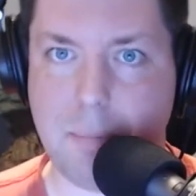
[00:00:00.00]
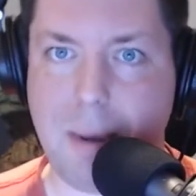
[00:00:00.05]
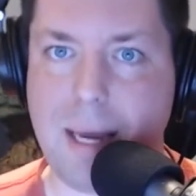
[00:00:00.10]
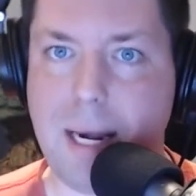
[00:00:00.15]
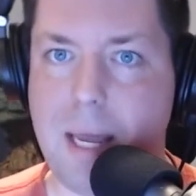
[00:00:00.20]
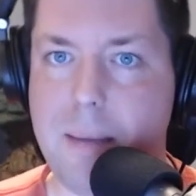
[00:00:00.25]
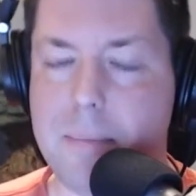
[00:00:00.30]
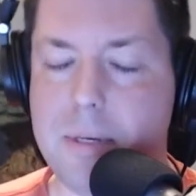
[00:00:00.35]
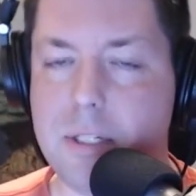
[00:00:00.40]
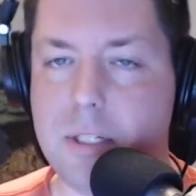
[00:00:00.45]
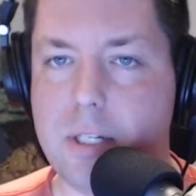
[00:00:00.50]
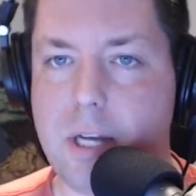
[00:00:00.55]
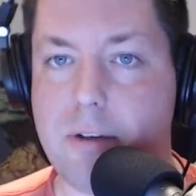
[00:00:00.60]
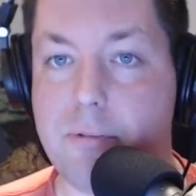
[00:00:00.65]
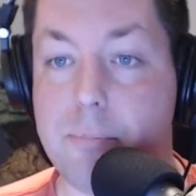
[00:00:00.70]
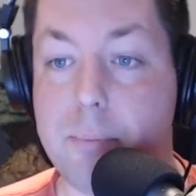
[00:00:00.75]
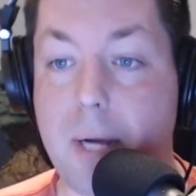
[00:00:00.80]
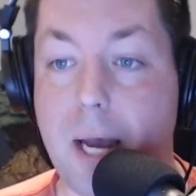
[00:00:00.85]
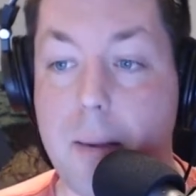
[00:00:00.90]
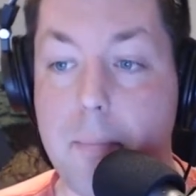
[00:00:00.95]
My name is
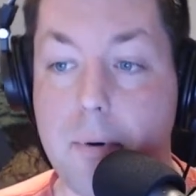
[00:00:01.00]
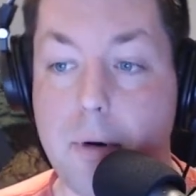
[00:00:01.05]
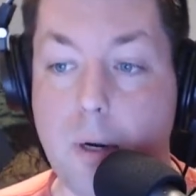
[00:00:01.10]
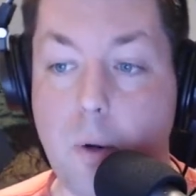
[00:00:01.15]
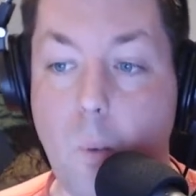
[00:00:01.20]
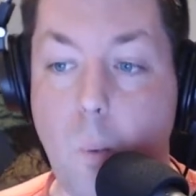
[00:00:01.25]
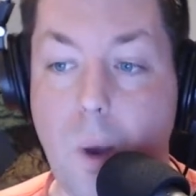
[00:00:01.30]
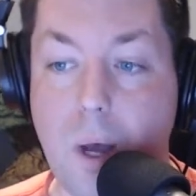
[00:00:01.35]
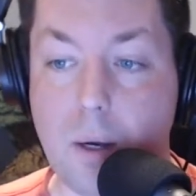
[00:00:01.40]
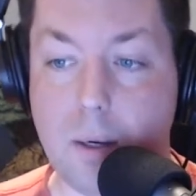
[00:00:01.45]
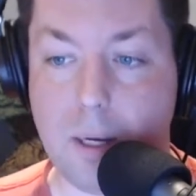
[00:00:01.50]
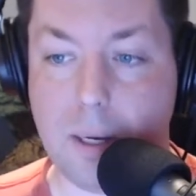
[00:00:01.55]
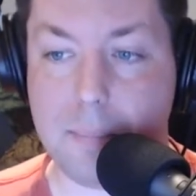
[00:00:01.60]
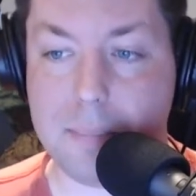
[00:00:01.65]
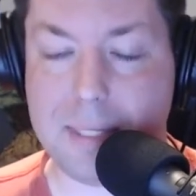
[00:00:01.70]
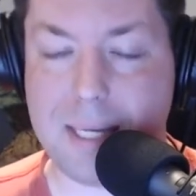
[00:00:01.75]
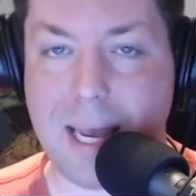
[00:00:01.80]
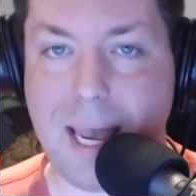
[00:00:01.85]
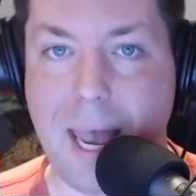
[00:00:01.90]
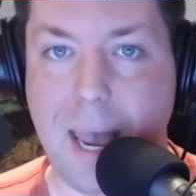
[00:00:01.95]
Jeff Bradbury.
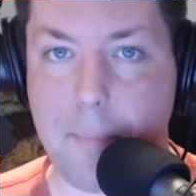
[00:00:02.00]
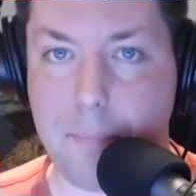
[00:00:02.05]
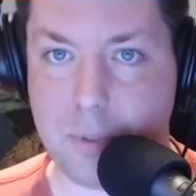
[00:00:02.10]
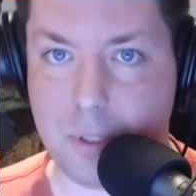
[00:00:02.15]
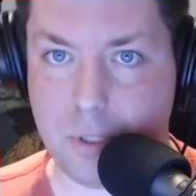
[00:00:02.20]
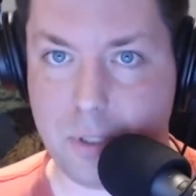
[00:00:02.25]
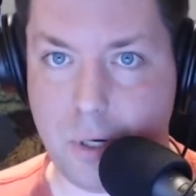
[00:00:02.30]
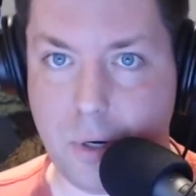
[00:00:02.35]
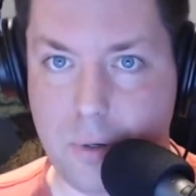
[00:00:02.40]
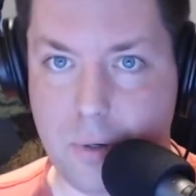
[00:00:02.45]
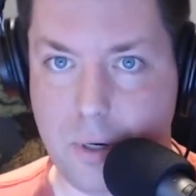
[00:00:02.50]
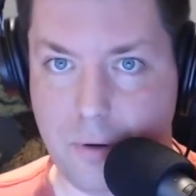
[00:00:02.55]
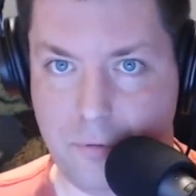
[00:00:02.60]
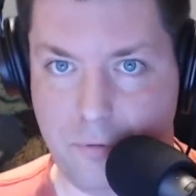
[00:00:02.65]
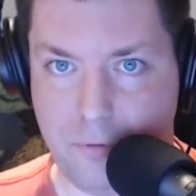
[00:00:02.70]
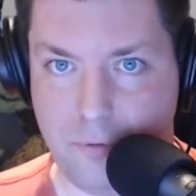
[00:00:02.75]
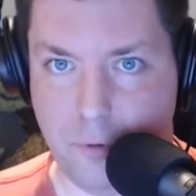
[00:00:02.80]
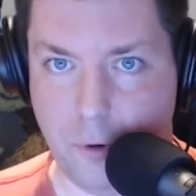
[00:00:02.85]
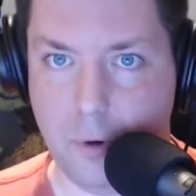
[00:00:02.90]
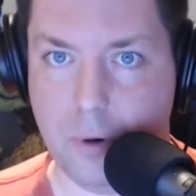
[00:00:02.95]
Welcome to episode
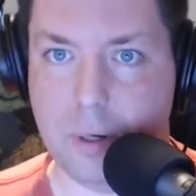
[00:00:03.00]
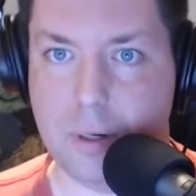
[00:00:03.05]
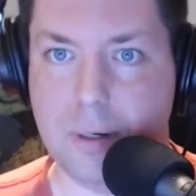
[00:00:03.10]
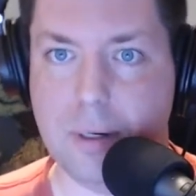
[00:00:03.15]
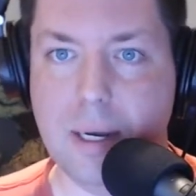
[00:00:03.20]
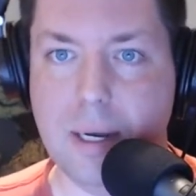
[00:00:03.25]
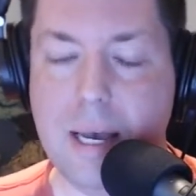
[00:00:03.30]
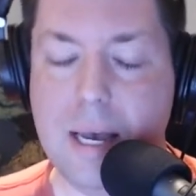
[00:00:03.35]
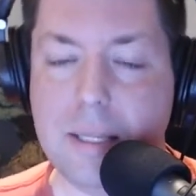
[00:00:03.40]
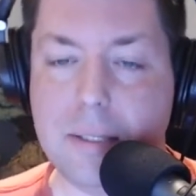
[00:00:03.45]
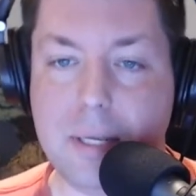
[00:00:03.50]
four.